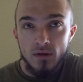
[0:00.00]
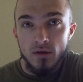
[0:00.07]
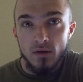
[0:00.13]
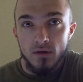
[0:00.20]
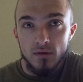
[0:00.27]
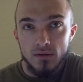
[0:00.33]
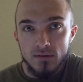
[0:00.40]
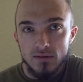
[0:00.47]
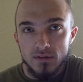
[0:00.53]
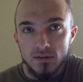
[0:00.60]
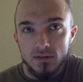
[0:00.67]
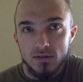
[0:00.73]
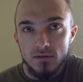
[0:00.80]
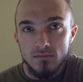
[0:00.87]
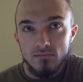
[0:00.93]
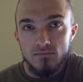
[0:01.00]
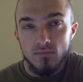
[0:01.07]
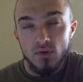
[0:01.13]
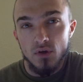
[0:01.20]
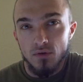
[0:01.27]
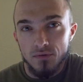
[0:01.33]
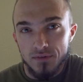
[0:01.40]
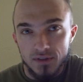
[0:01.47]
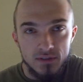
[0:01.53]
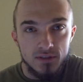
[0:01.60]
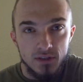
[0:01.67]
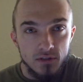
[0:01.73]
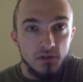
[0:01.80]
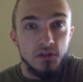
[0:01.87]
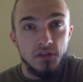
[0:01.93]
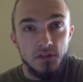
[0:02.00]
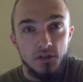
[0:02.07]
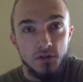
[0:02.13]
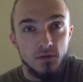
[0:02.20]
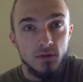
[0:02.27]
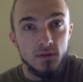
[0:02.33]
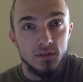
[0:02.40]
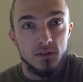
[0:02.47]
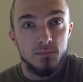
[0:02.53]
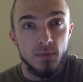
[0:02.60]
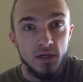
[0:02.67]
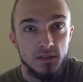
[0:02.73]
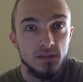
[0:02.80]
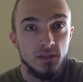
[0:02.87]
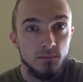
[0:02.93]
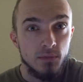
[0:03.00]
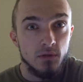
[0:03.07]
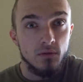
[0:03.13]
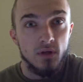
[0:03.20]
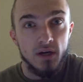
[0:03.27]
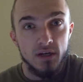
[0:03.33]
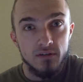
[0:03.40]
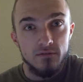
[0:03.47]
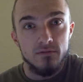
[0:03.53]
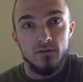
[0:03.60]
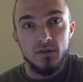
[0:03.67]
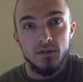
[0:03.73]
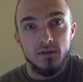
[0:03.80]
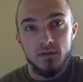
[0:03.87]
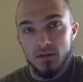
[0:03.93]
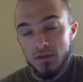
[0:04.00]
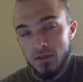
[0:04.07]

and just little things that you can do to spice up your life and